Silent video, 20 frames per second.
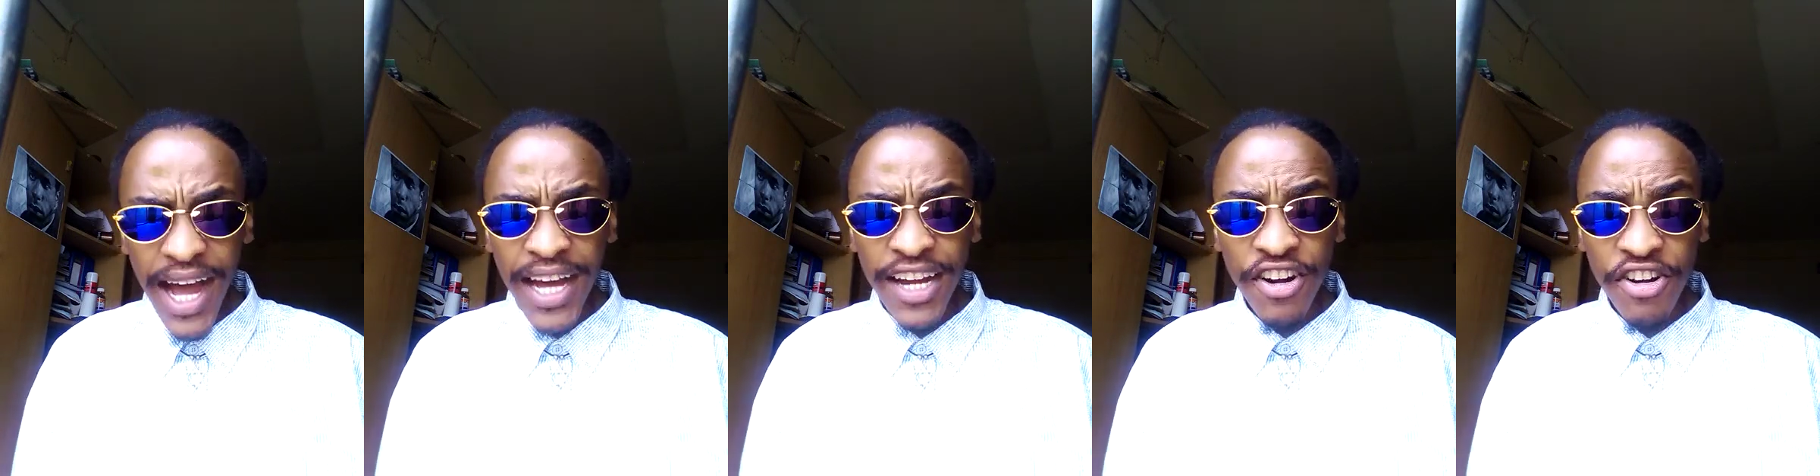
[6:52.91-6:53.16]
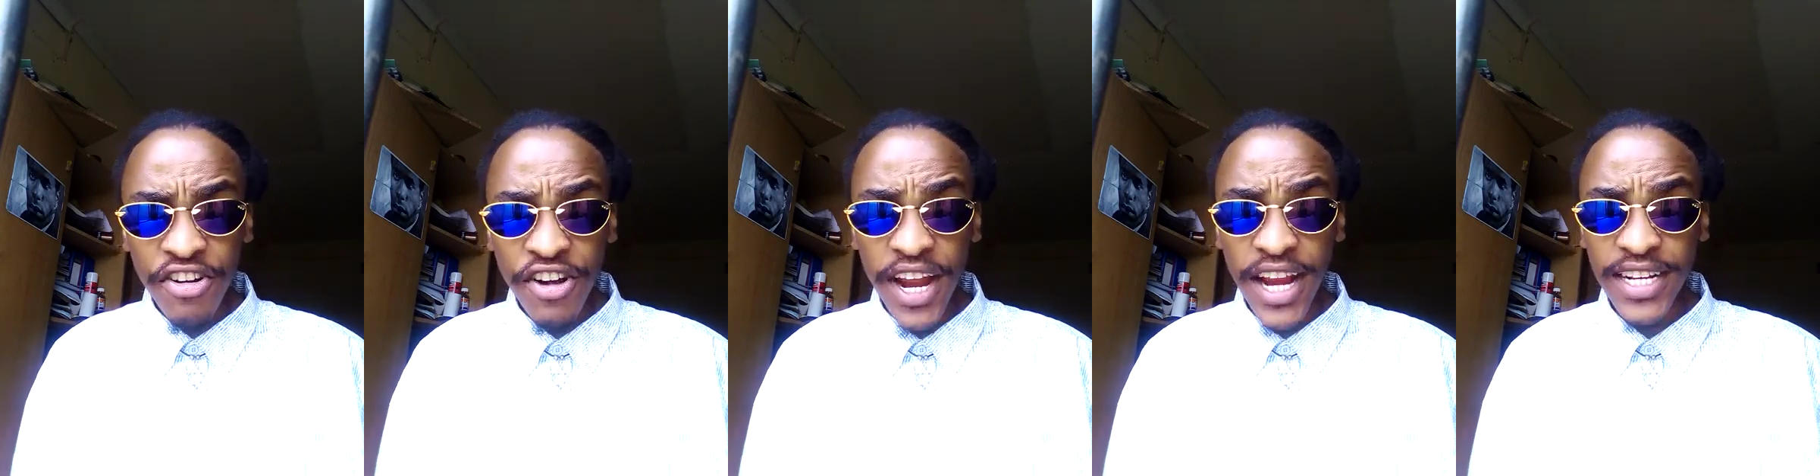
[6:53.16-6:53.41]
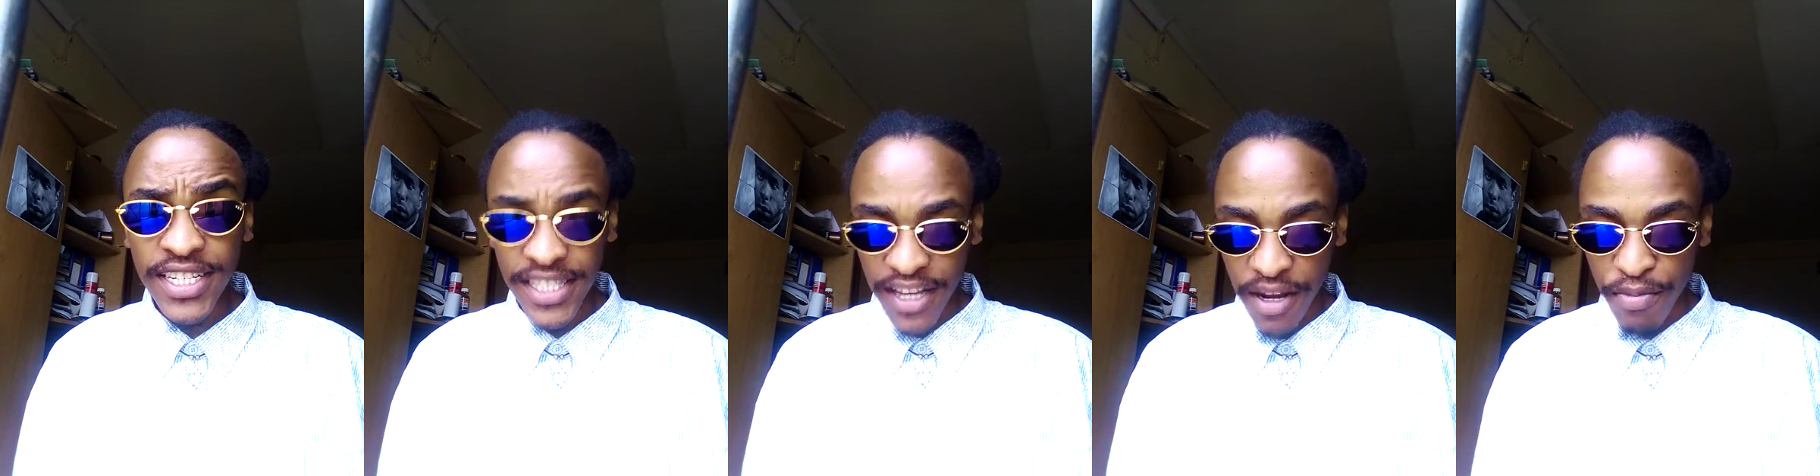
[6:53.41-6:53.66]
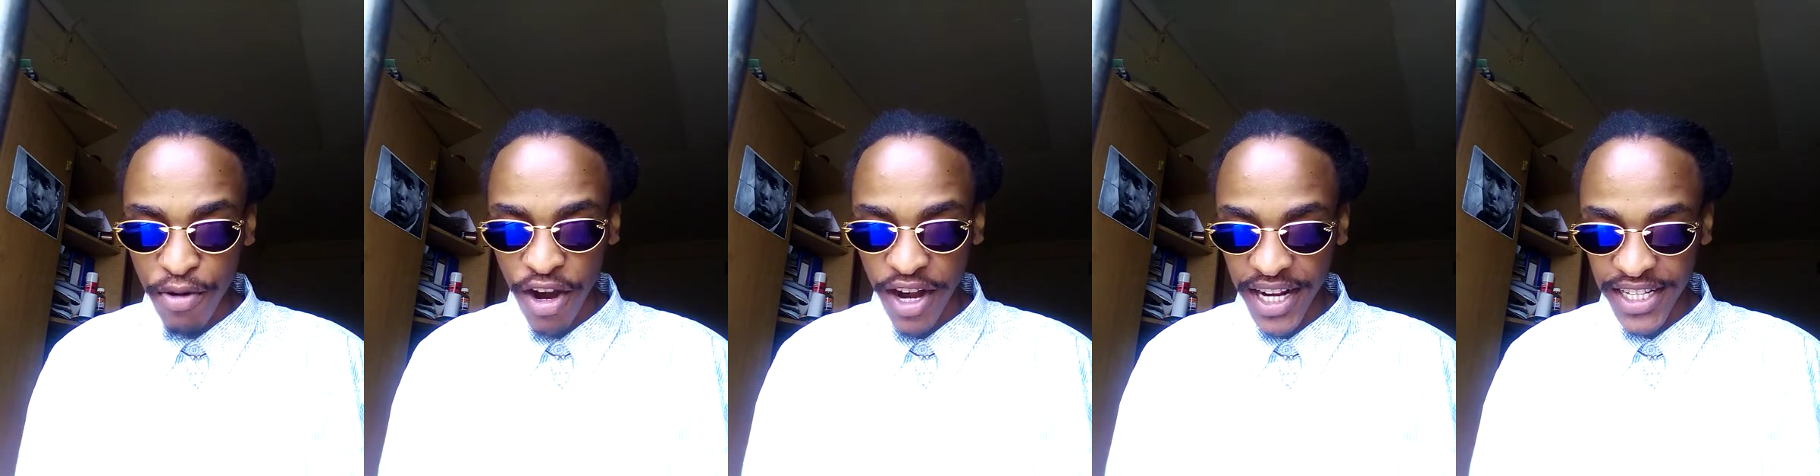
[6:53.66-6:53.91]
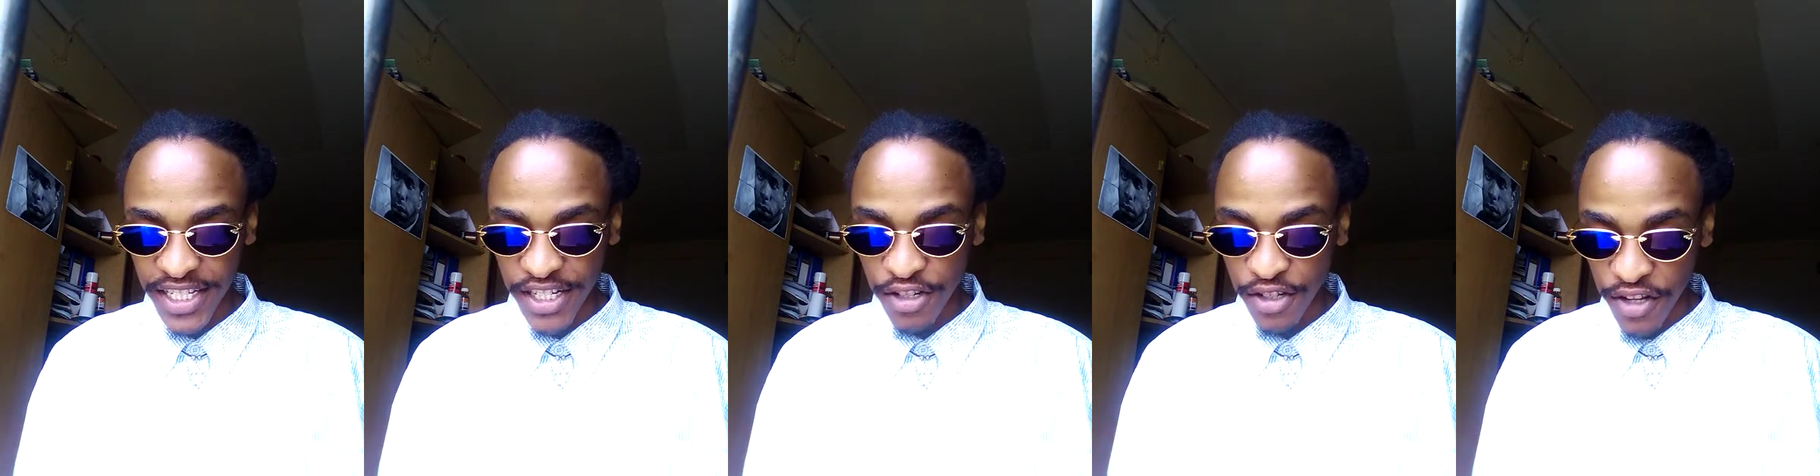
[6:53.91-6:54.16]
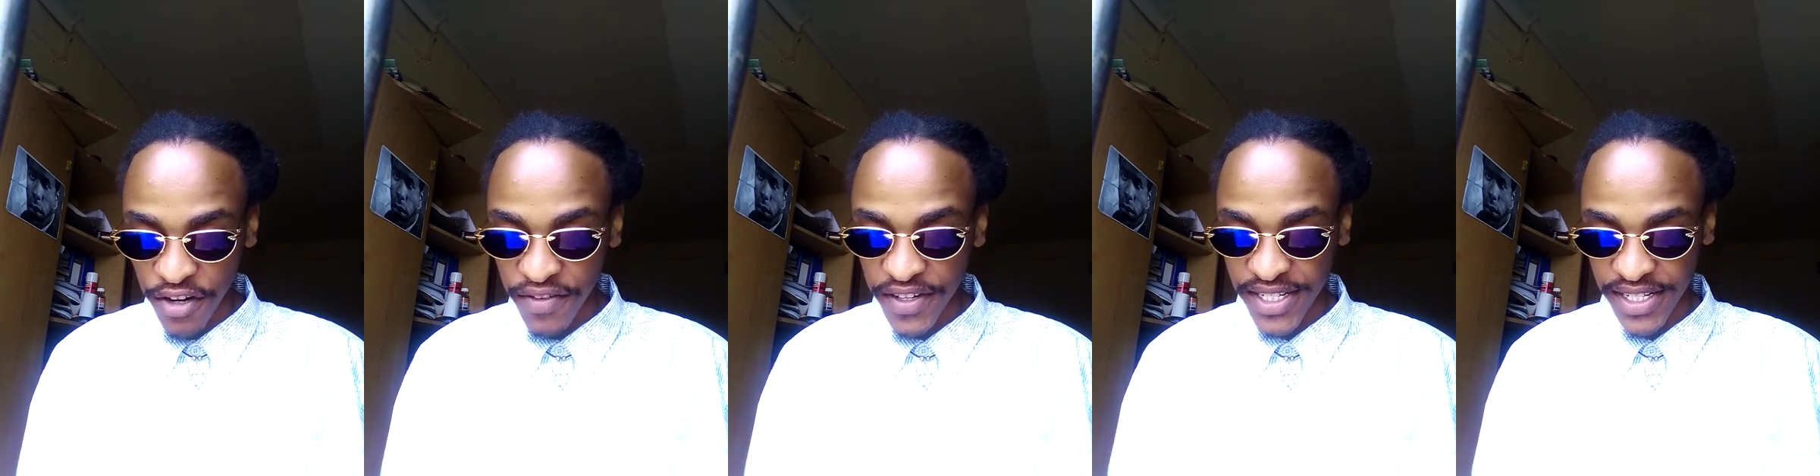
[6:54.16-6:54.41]
create their products and
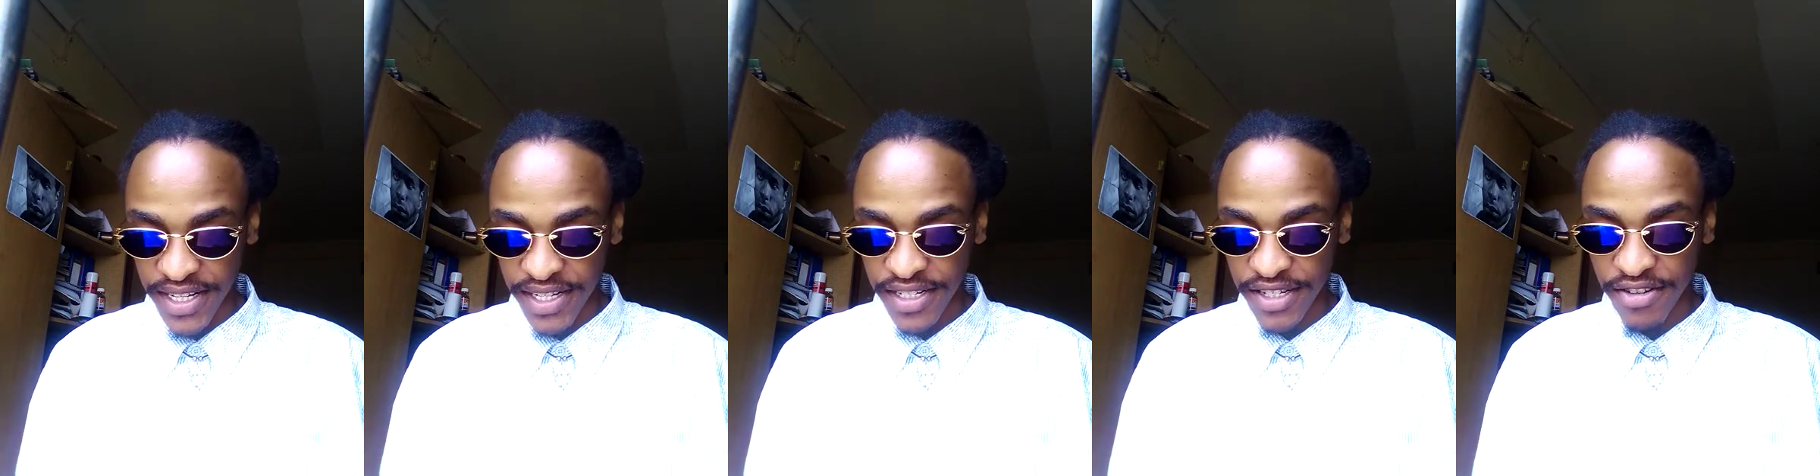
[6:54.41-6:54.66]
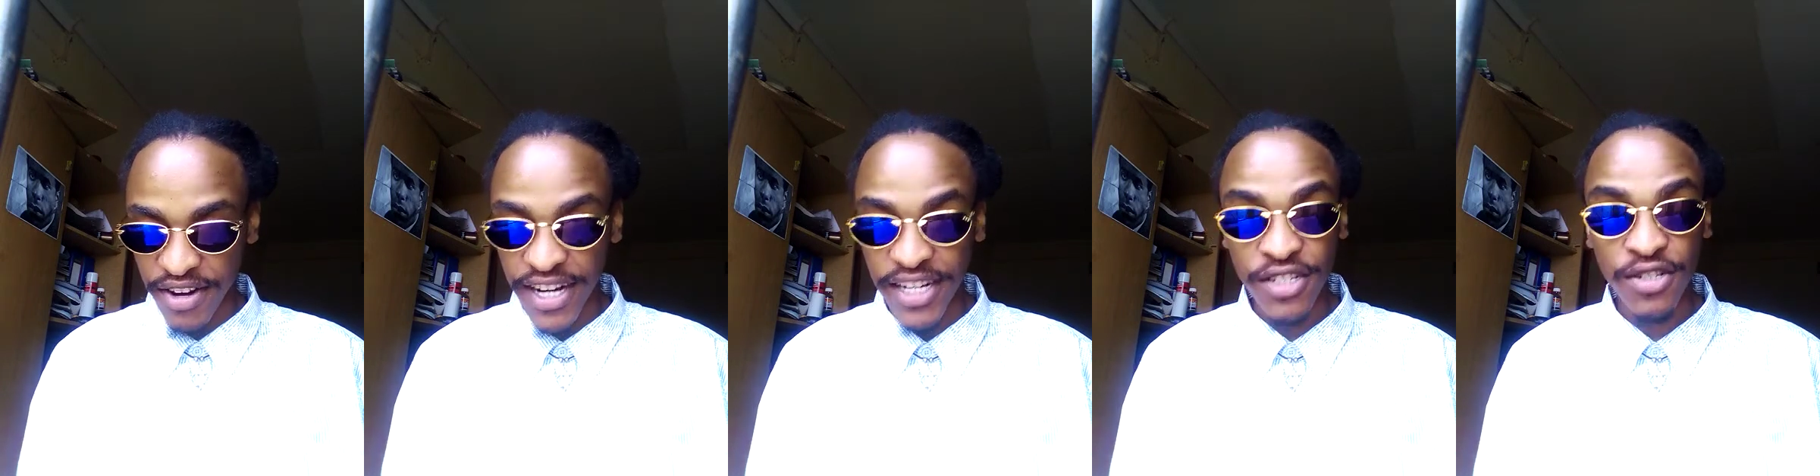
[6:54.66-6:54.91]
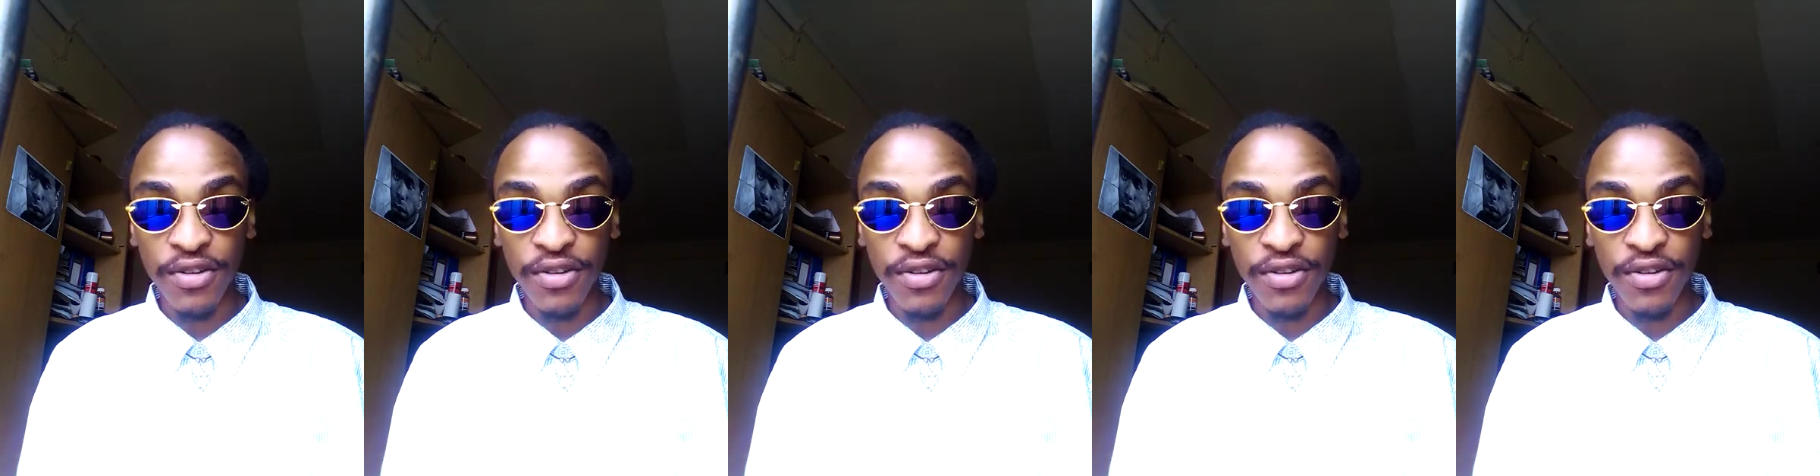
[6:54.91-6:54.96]
services, right?